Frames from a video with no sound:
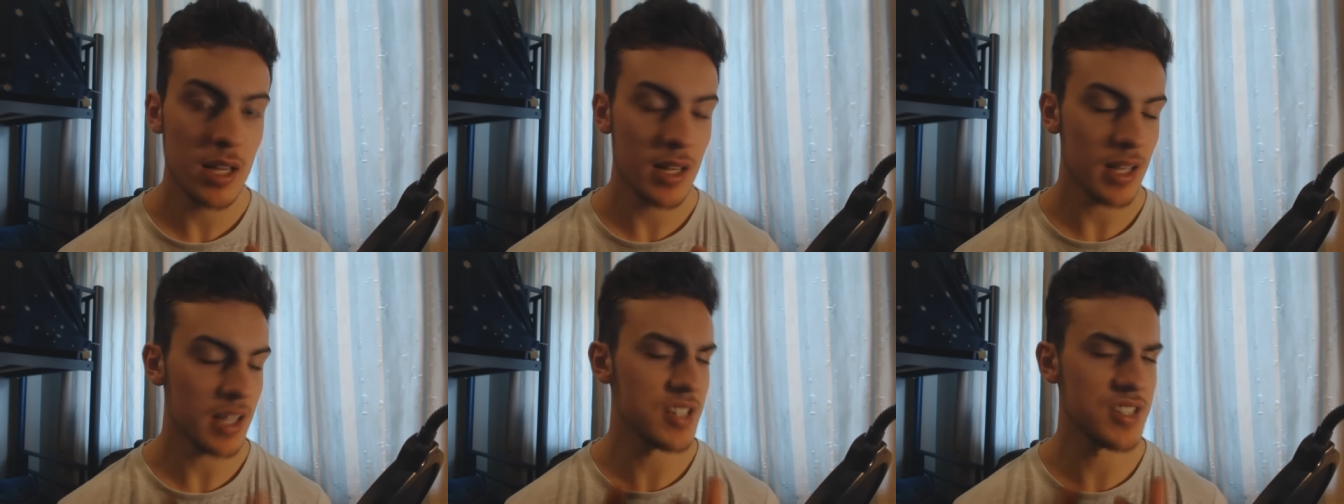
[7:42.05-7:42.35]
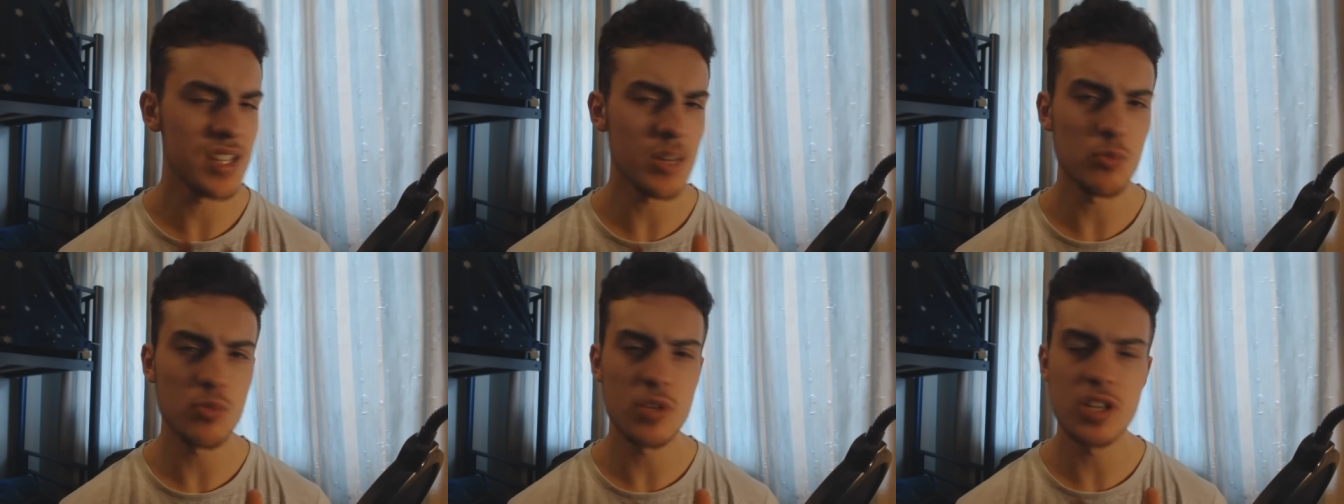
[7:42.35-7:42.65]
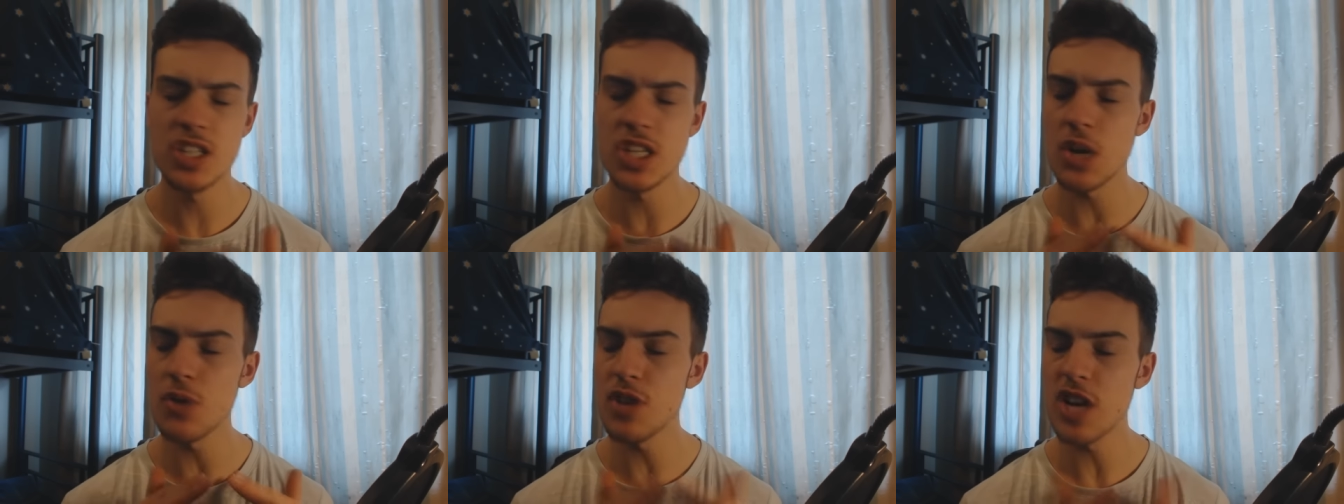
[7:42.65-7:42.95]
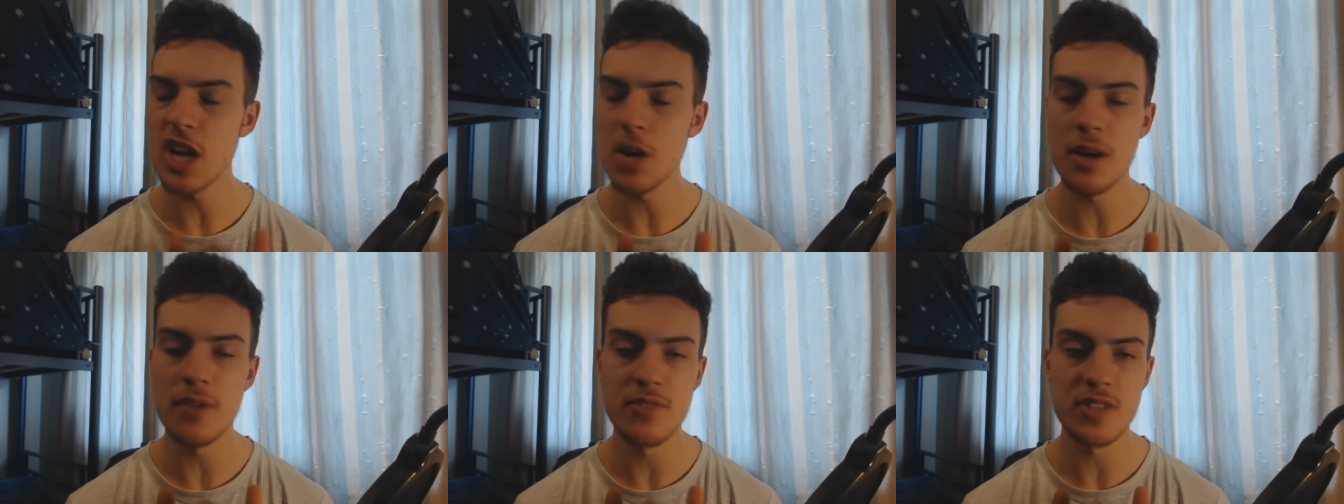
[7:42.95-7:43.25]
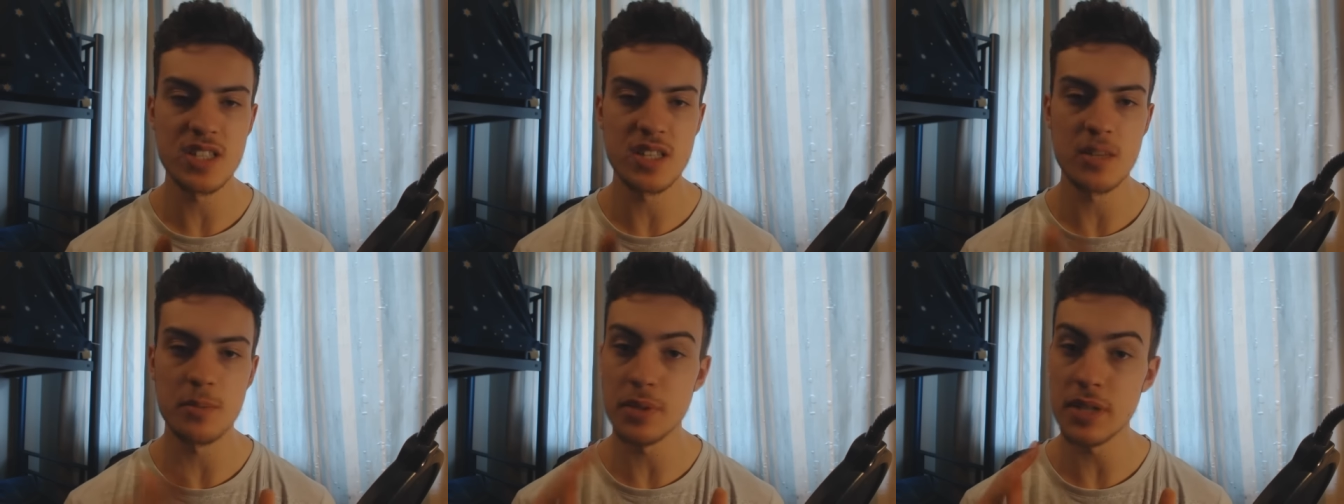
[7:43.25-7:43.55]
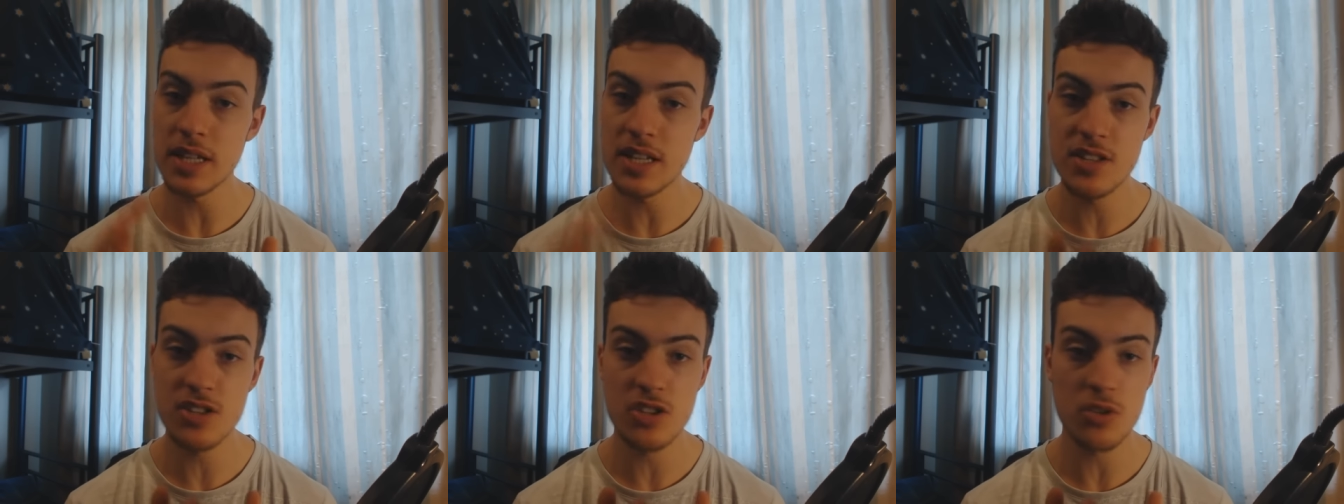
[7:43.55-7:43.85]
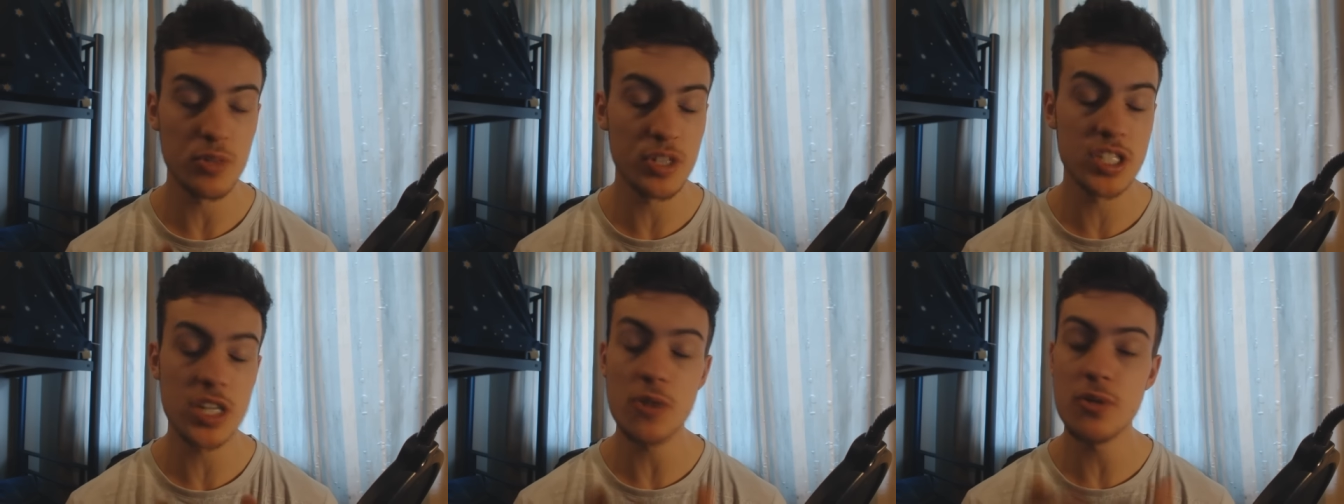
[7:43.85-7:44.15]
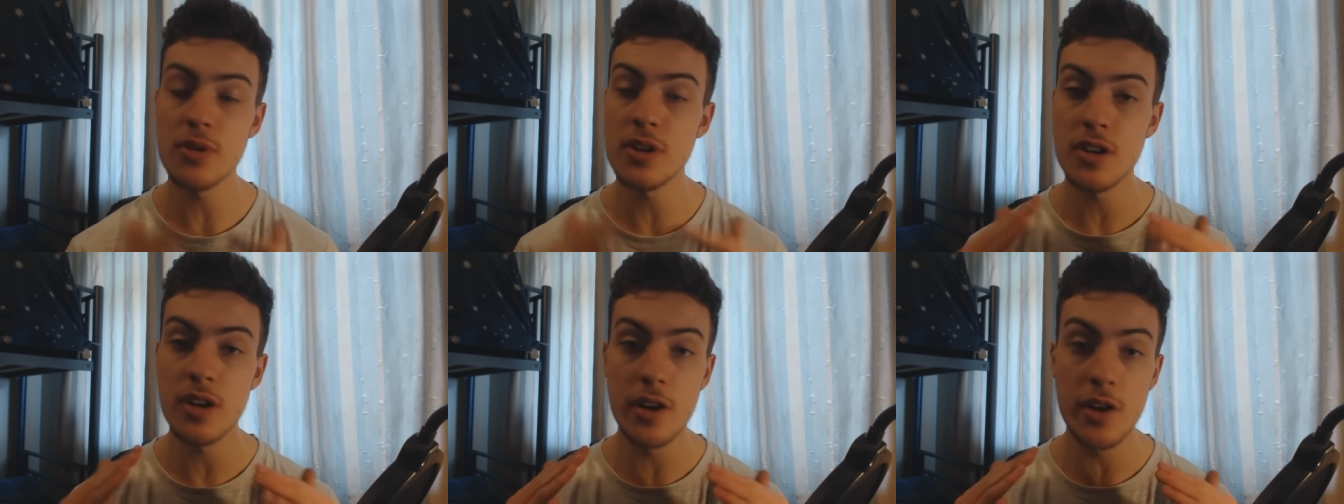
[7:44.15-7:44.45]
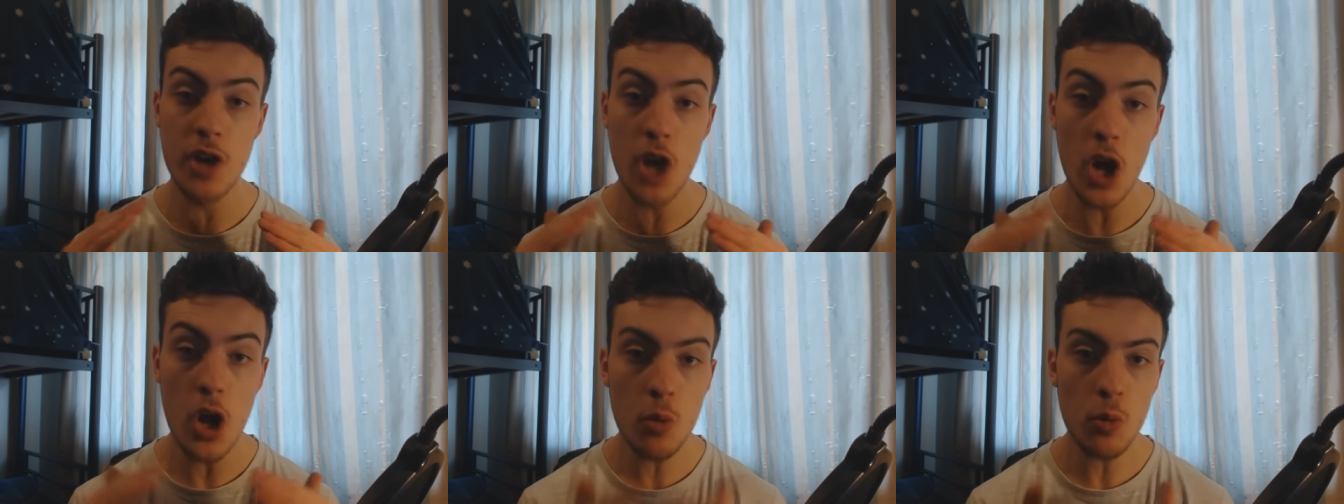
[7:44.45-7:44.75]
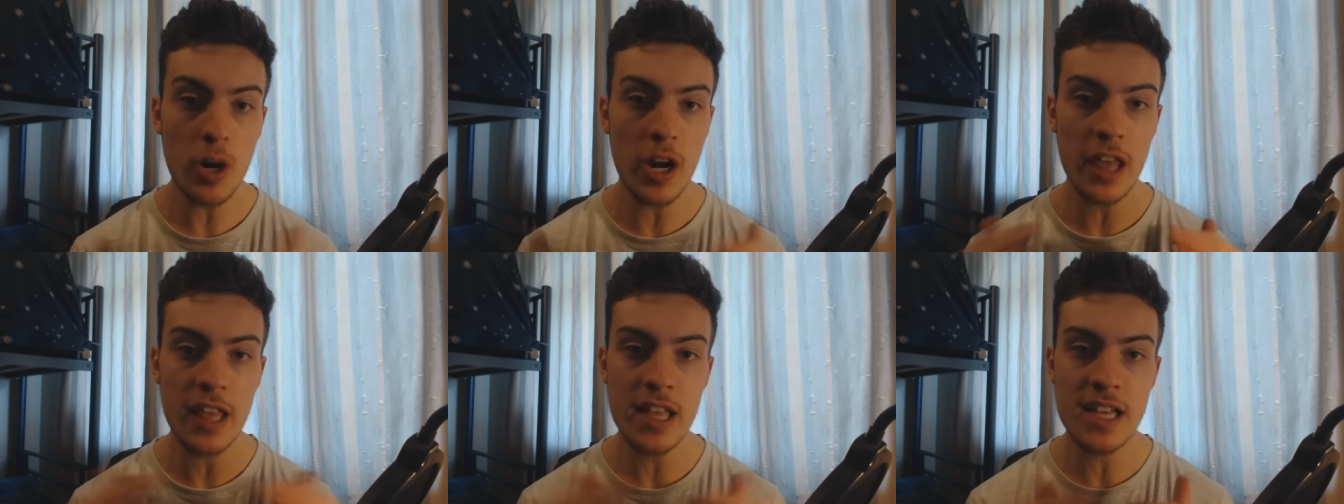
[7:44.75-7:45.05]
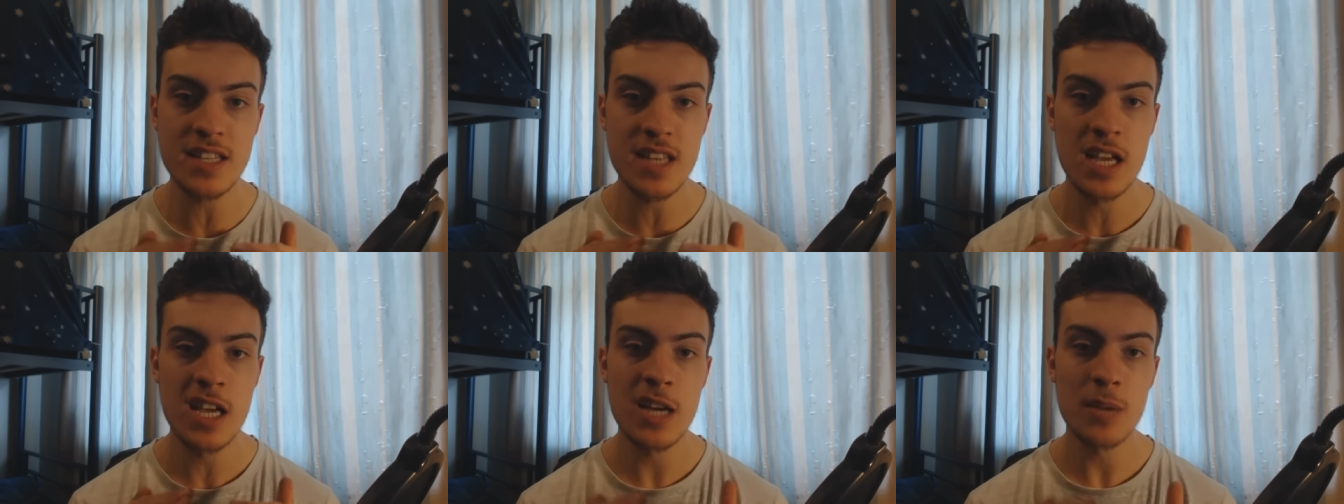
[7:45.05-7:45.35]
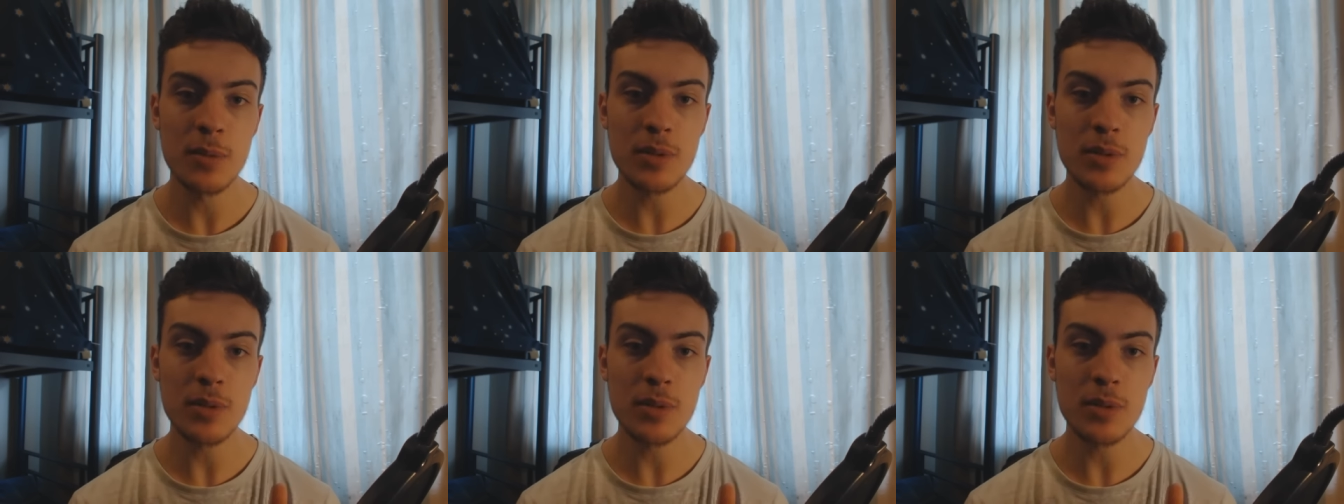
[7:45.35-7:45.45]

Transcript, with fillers: Like I said, we don't know if it's a place, so we don't know what it is,